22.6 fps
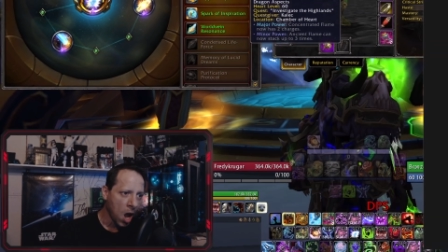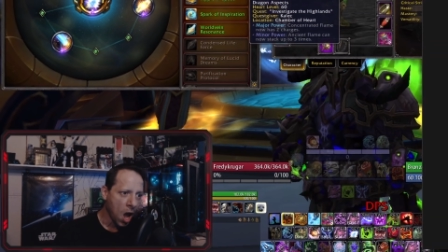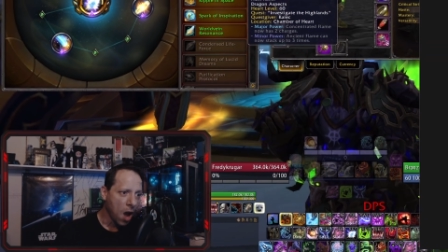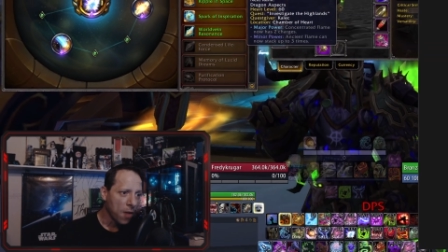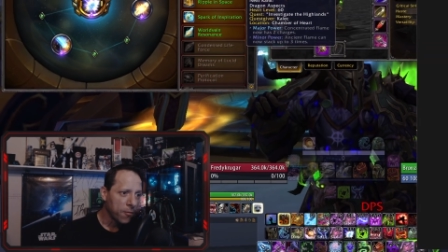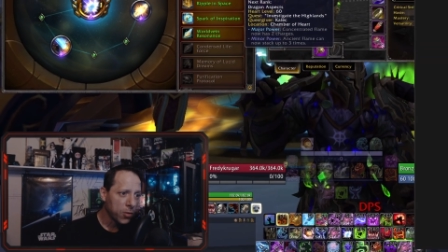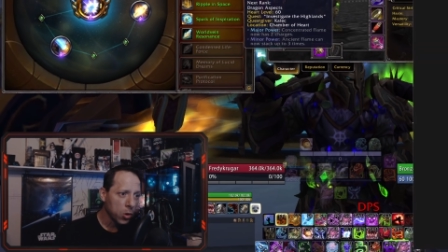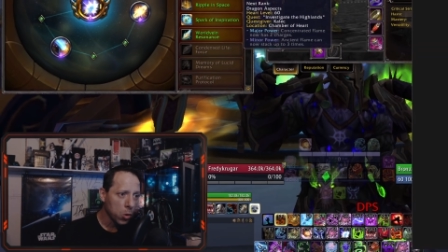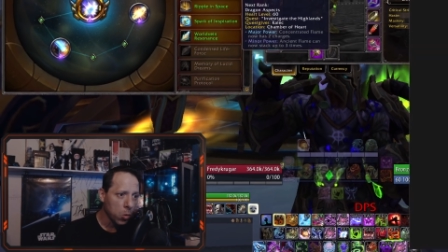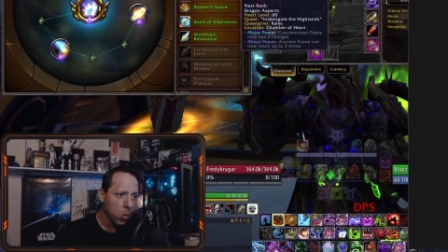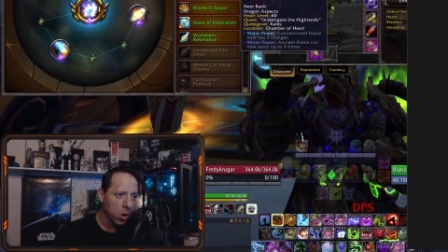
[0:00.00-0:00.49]

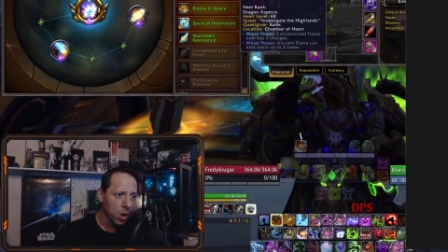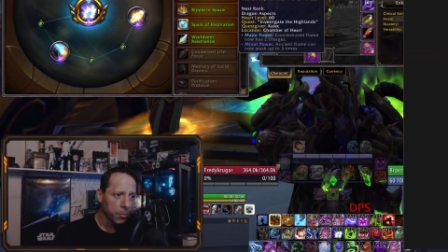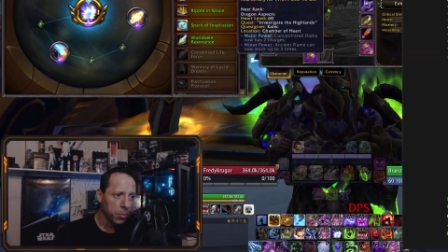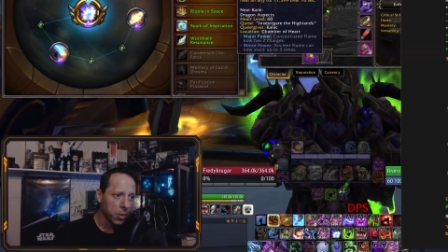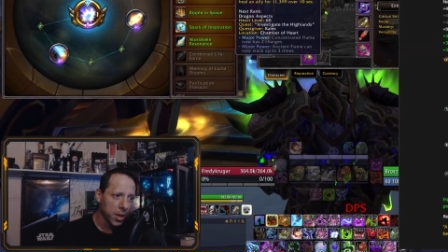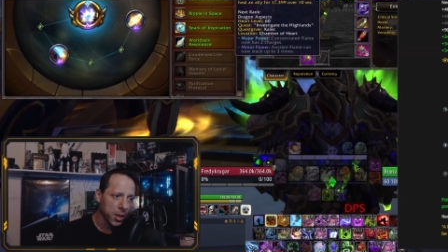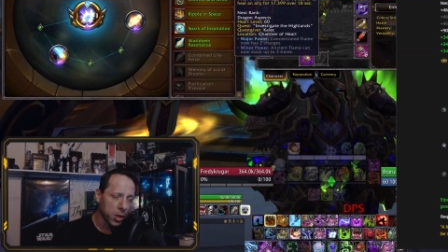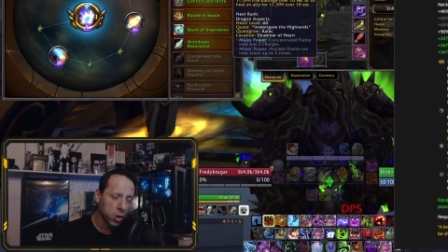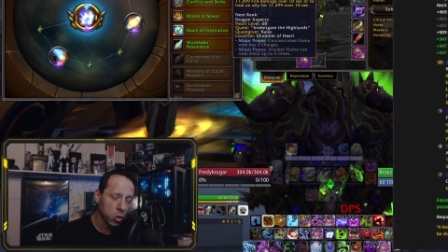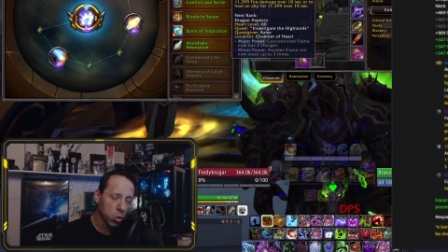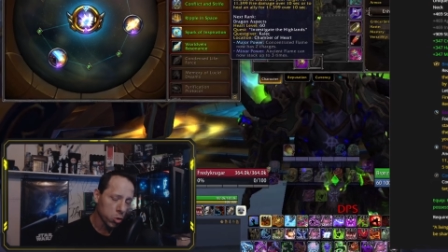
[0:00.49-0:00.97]
If you want to
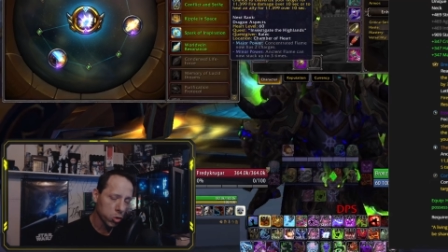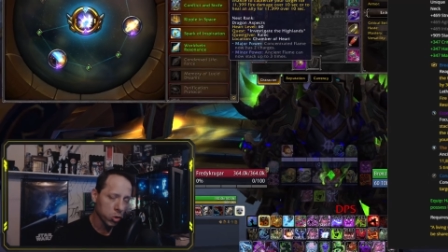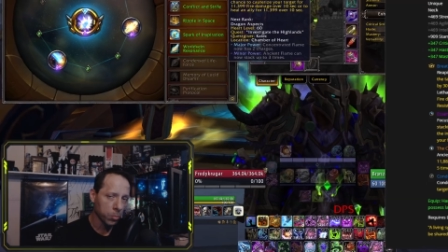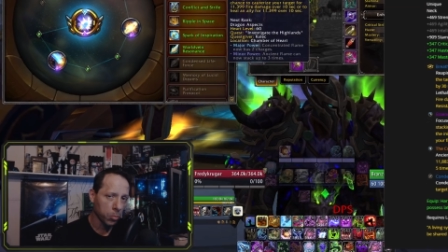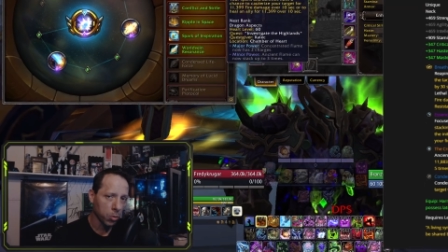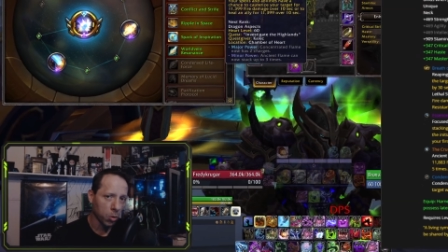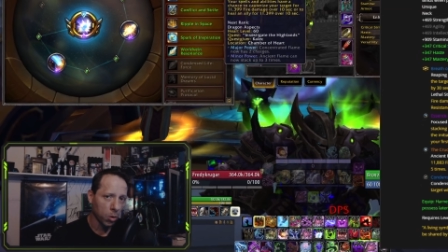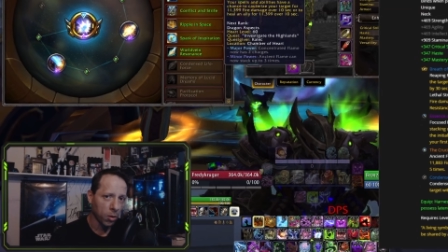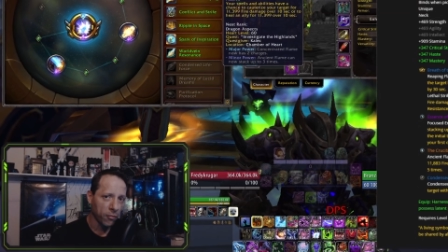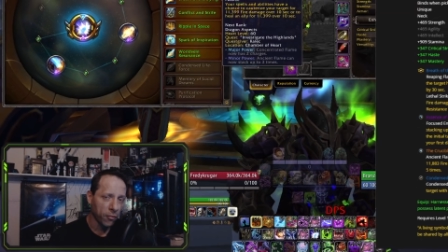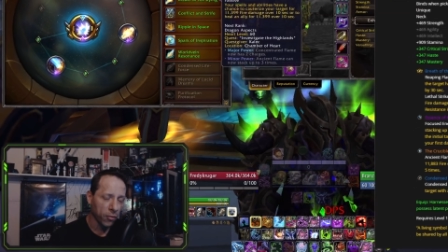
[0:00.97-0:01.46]
play
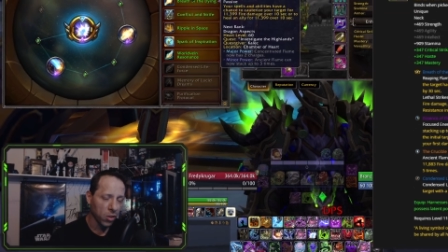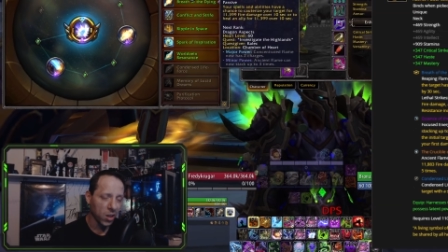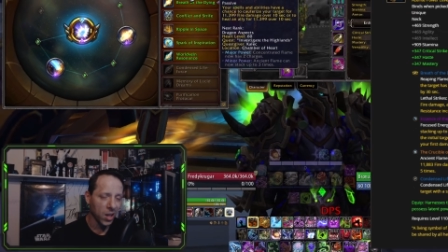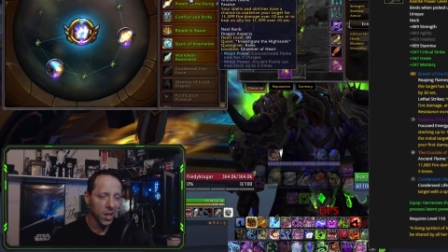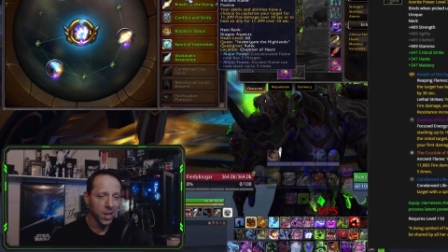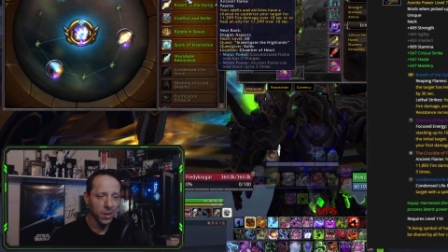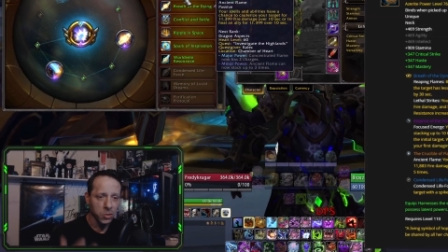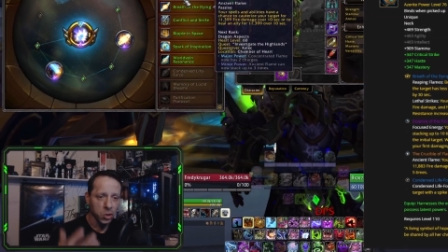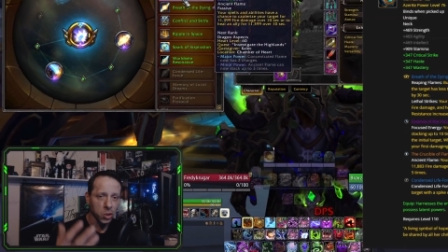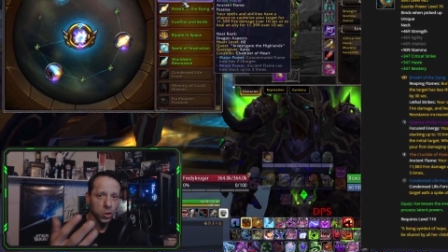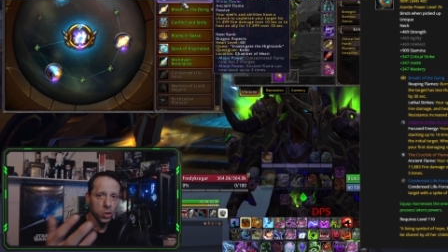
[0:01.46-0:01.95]
Crucible of
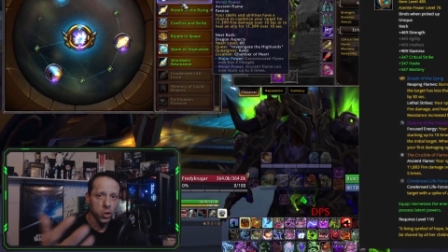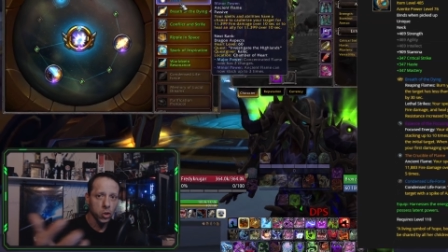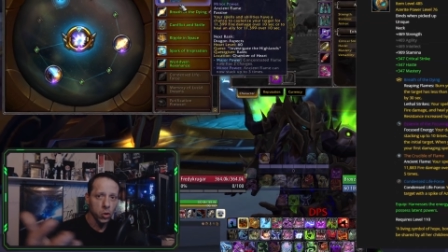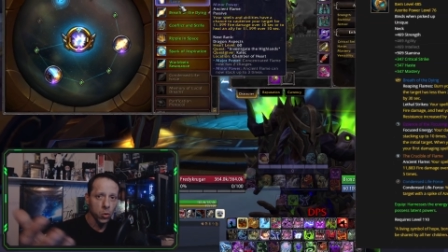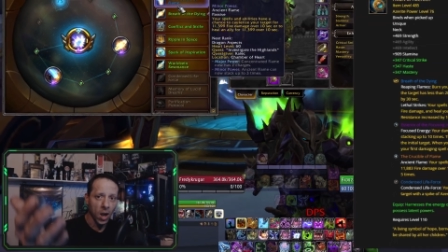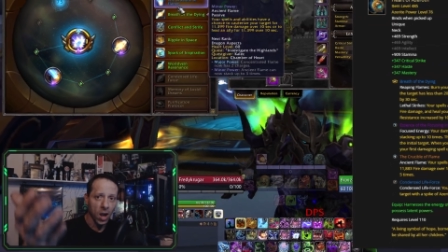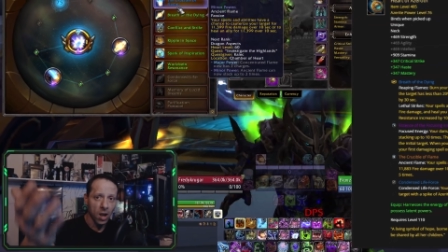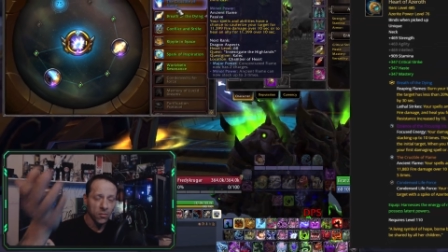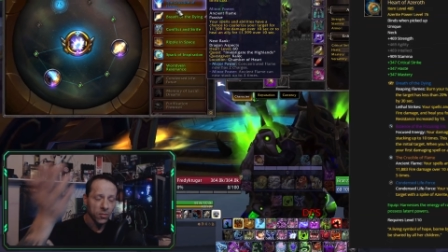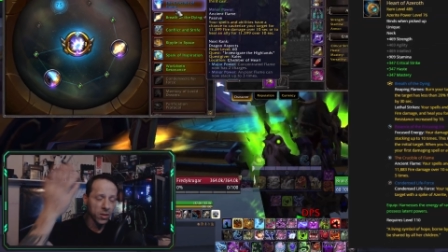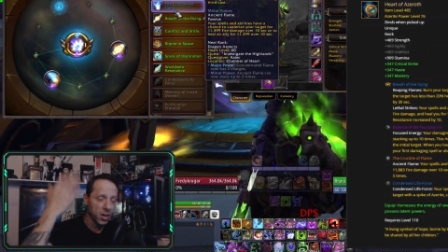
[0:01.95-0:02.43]
Flame so that you
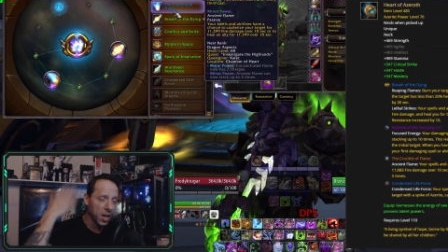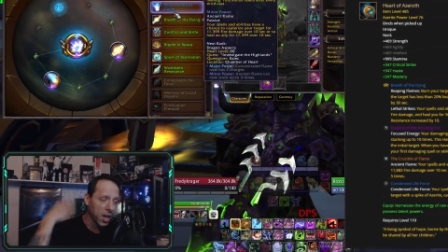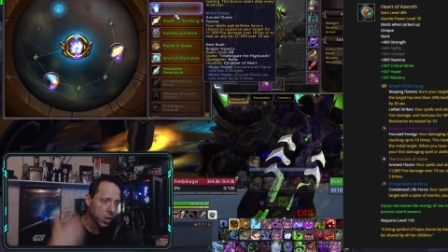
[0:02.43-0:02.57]
have an